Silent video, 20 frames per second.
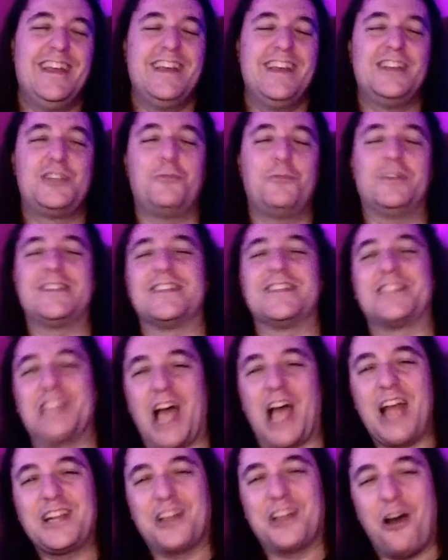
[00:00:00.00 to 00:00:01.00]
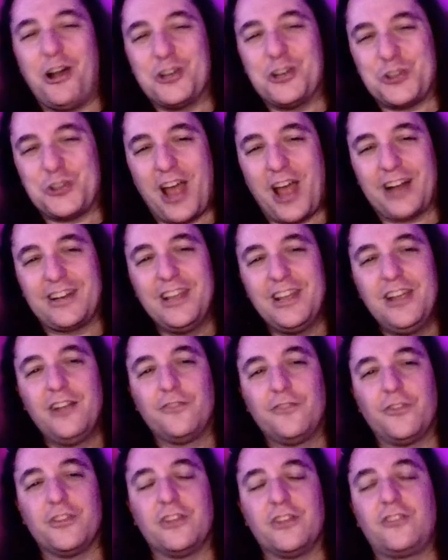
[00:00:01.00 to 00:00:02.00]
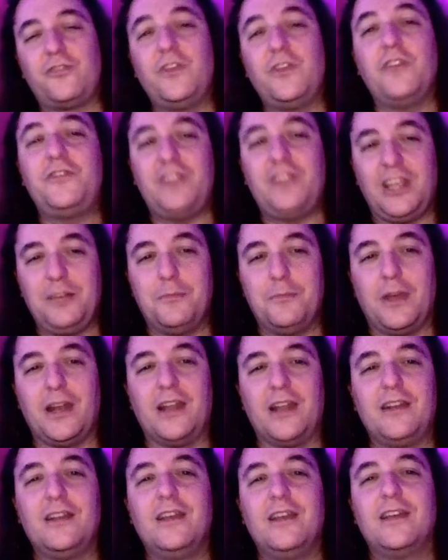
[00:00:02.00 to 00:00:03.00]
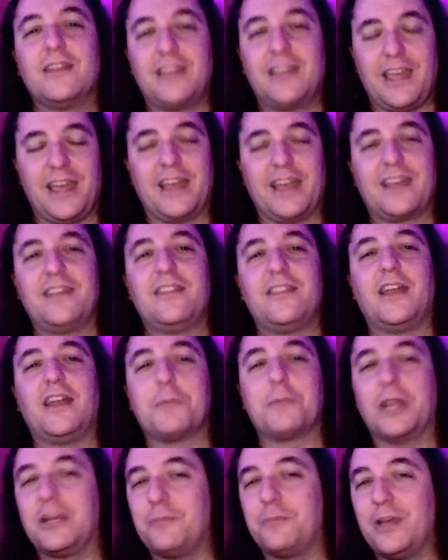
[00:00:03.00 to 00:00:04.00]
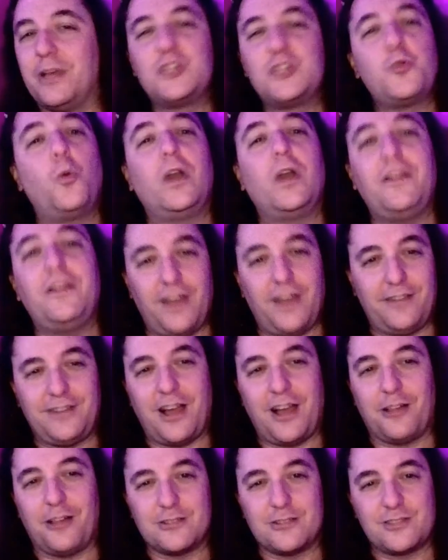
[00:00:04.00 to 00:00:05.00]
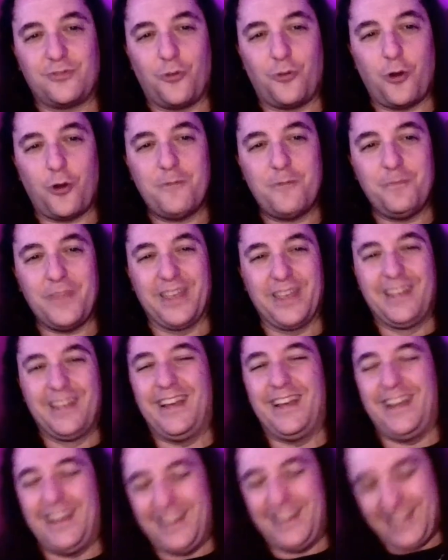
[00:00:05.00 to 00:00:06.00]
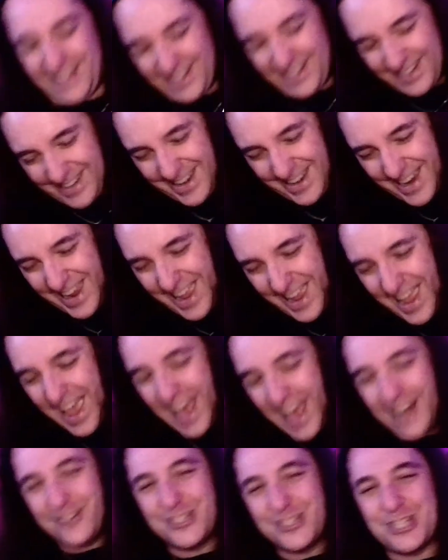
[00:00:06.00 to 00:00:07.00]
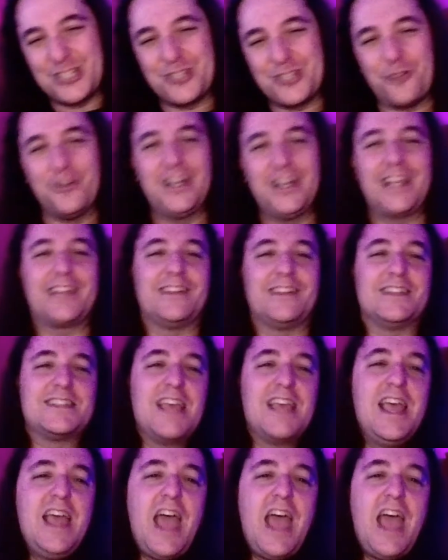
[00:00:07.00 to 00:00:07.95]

She wants a signed contract for this 15-minute gig that I'm getting paid $25 for. And it was just so ridiculous.